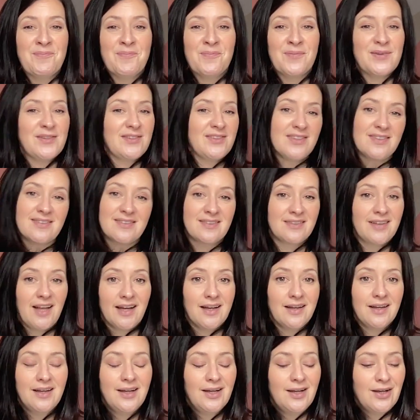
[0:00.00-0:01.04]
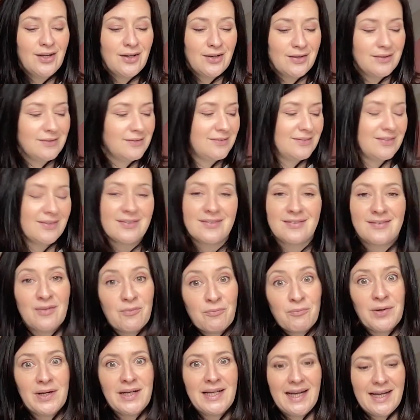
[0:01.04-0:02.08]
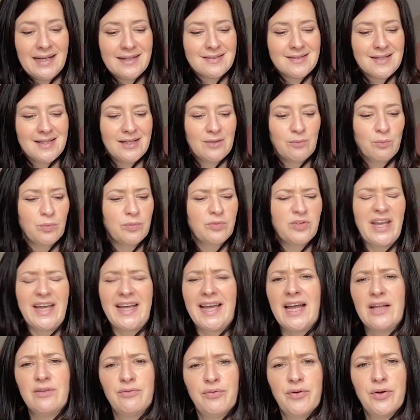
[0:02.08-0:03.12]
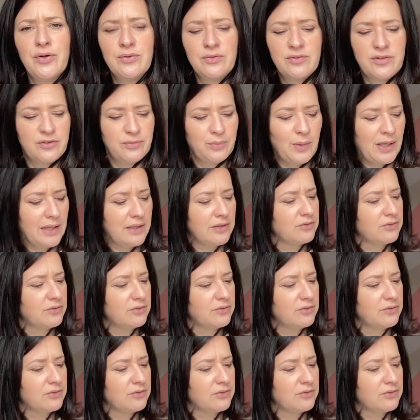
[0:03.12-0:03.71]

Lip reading: which is like just really handy, and we'll take headphones as well.